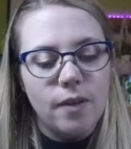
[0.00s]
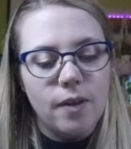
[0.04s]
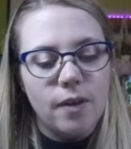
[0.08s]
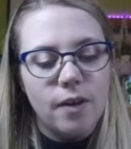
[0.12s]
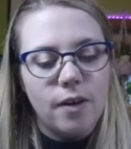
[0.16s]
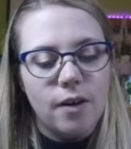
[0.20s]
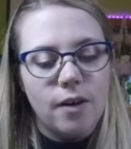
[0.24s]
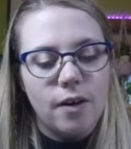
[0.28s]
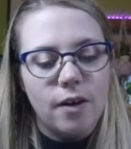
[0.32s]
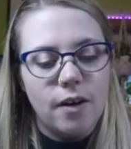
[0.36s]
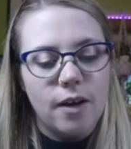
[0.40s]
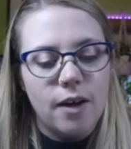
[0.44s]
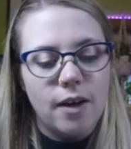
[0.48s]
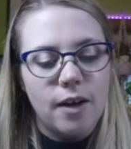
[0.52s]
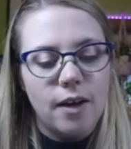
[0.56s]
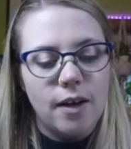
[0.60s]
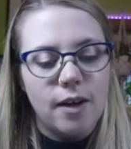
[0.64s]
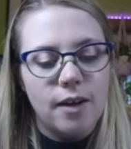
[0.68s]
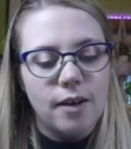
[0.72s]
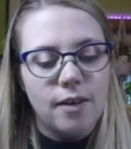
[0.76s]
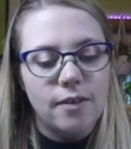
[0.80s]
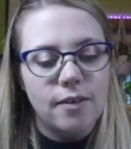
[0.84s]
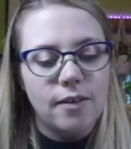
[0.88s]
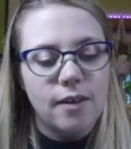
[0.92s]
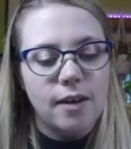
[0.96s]
our
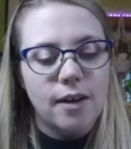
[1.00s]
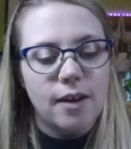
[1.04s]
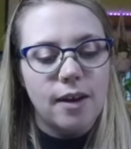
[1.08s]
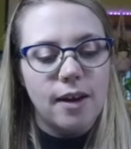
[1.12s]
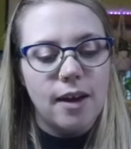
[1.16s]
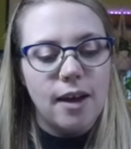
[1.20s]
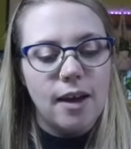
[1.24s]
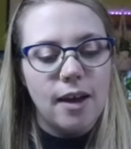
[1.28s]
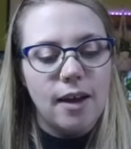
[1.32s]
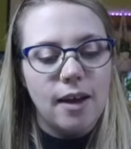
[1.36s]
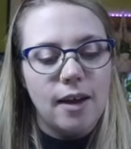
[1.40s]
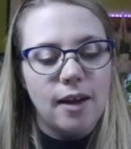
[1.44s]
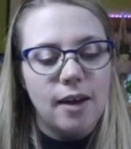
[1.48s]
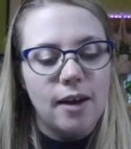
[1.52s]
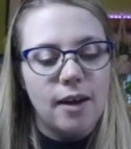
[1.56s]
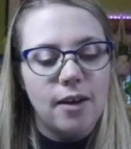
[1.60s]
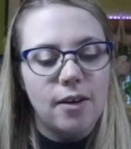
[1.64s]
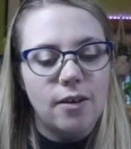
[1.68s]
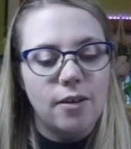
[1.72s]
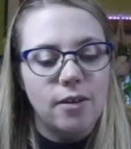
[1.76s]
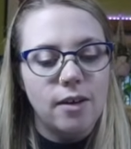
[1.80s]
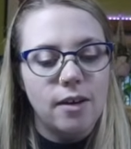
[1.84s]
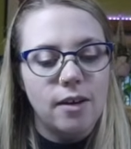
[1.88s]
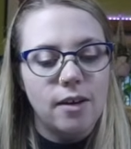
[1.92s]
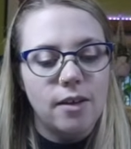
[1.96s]
eyes kind of hanging
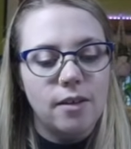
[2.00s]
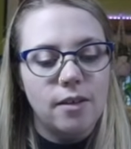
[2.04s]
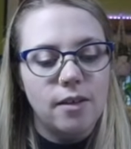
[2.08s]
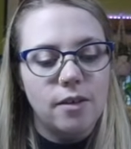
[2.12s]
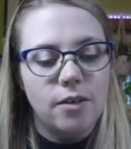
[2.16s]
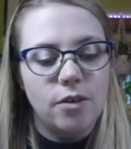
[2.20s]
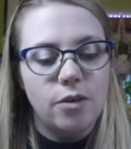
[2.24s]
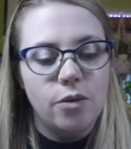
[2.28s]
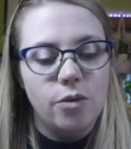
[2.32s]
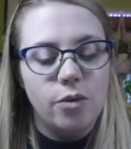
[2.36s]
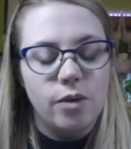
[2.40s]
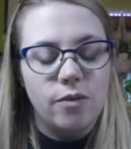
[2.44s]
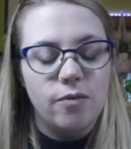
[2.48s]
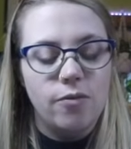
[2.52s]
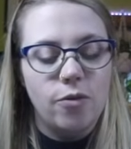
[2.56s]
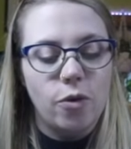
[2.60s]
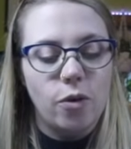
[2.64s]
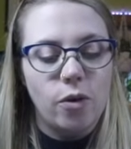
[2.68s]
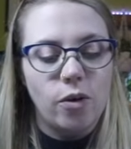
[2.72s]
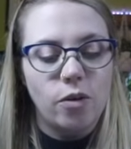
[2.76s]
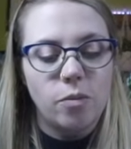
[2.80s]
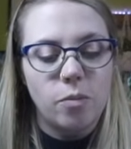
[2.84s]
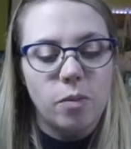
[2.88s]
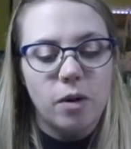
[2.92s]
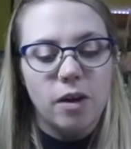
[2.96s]
out in the 2 and
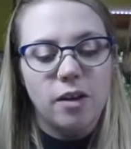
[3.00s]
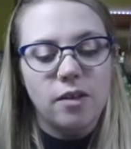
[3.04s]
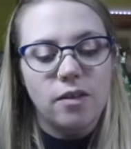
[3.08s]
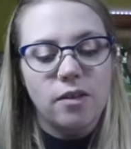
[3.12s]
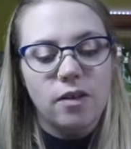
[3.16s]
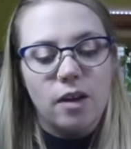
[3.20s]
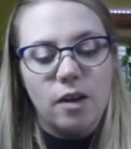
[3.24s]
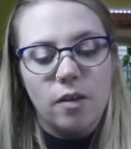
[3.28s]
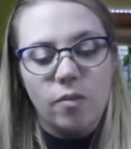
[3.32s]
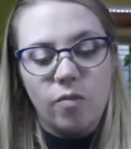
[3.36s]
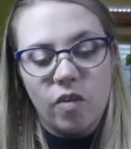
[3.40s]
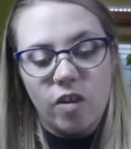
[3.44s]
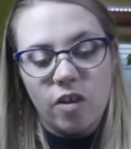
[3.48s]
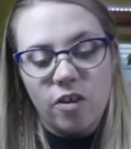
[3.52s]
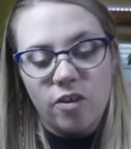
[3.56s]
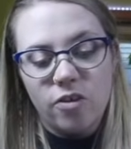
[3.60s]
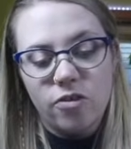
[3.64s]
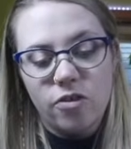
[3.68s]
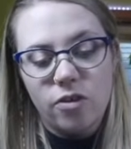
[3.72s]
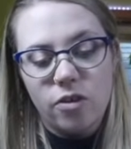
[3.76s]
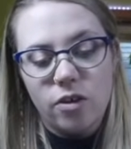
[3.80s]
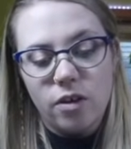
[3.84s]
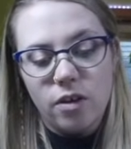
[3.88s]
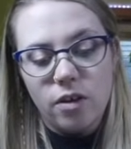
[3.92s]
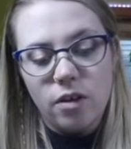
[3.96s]
4 spots,
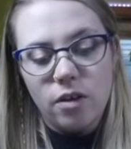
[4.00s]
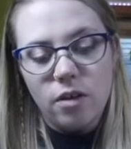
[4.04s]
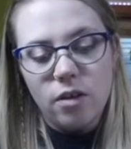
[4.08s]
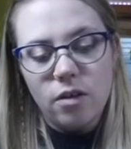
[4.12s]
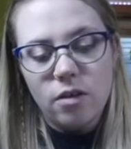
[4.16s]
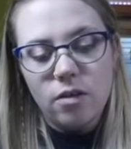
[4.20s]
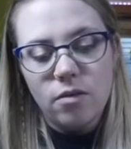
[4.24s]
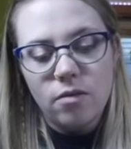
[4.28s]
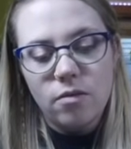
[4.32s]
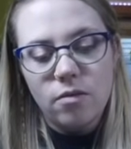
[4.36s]
obviously.